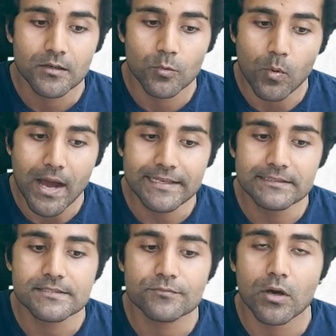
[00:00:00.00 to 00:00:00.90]
why
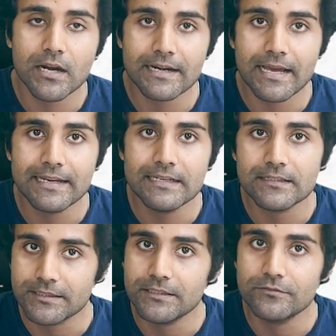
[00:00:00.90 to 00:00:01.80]
this volatile
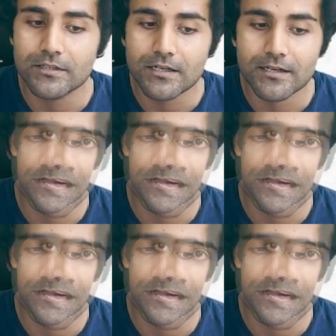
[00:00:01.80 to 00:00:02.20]
keyword